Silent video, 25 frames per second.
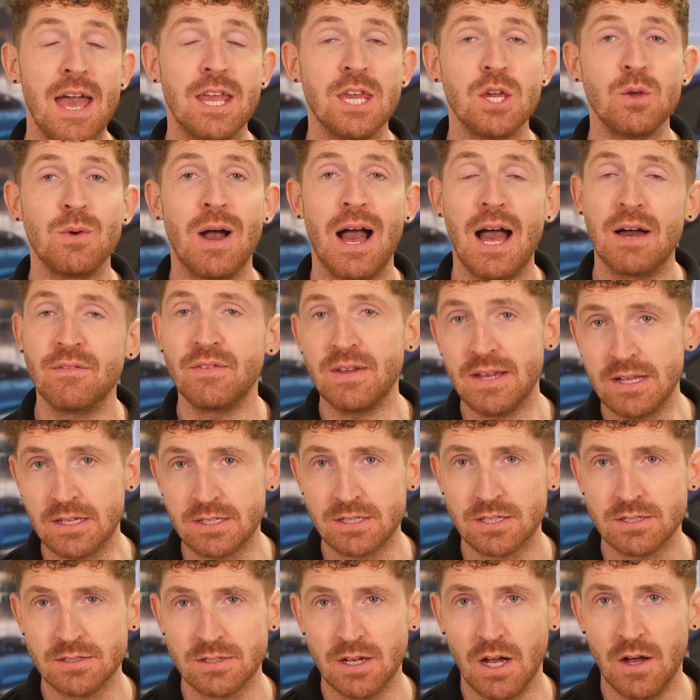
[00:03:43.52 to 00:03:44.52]
you have
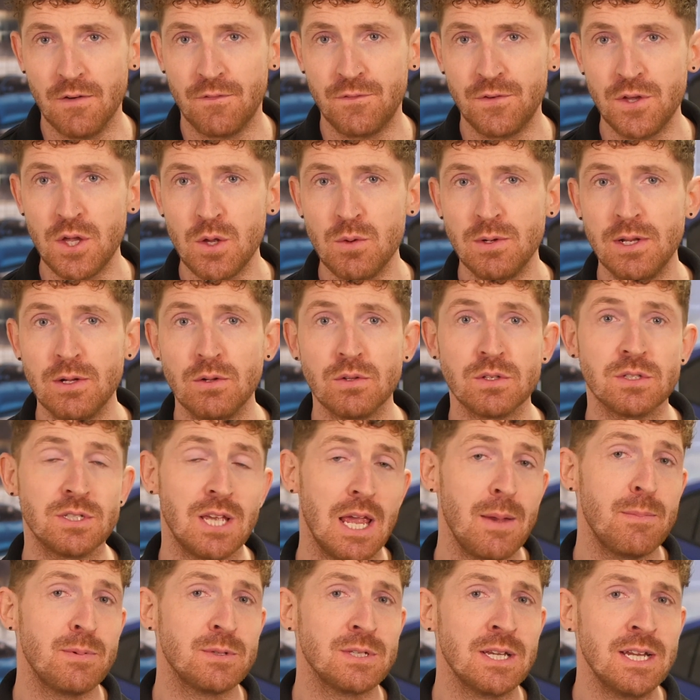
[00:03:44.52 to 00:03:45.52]
it, a few little
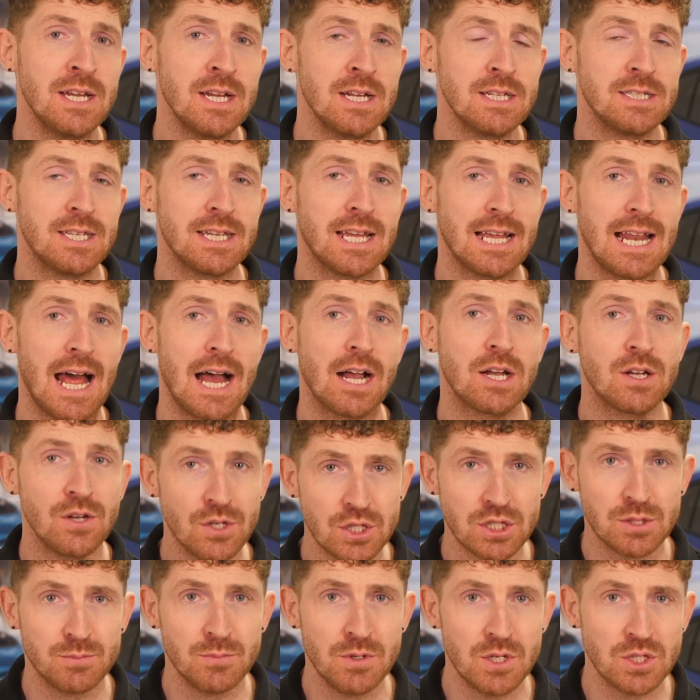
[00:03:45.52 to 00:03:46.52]
tips to get our
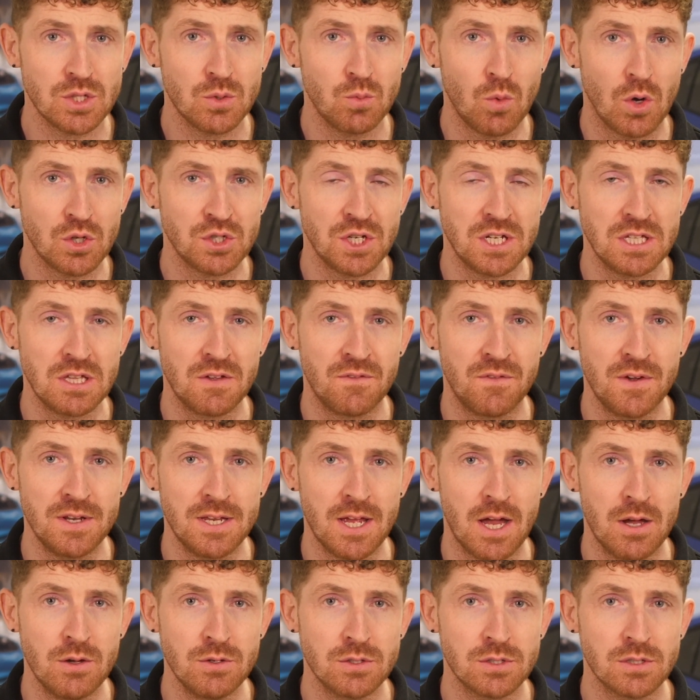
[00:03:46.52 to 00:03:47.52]
customers watching the
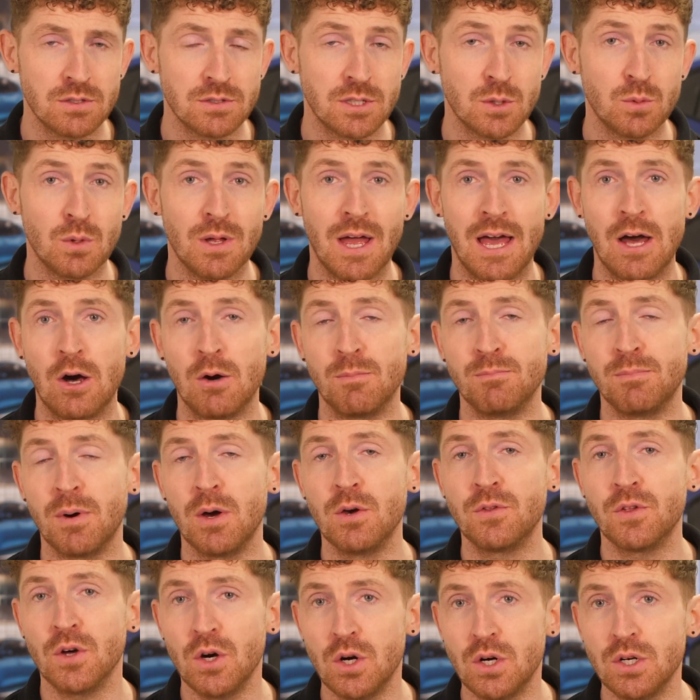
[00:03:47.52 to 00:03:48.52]
videos that will help
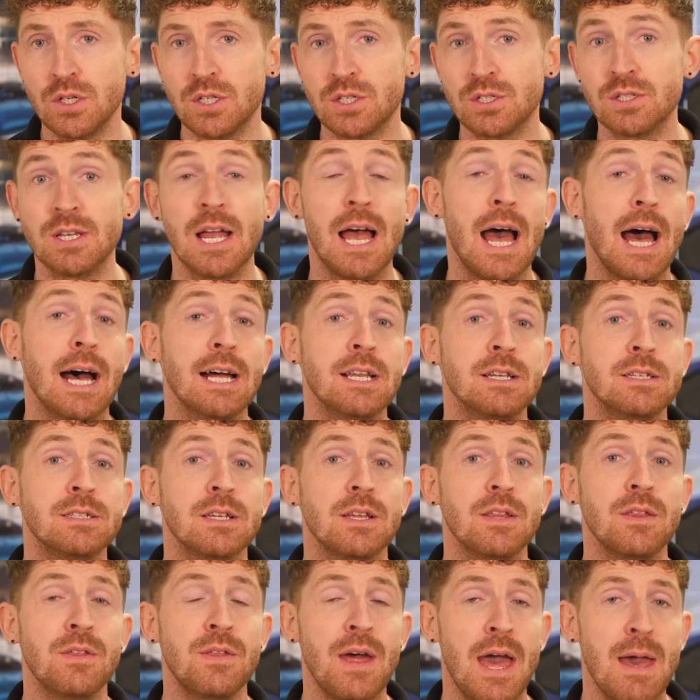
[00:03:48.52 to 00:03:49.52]
both us and
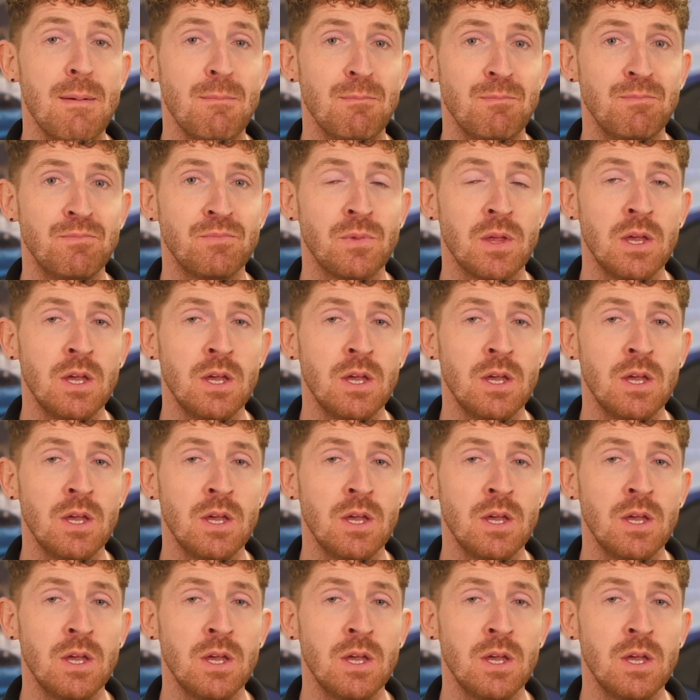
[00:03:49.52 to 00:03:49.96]
them.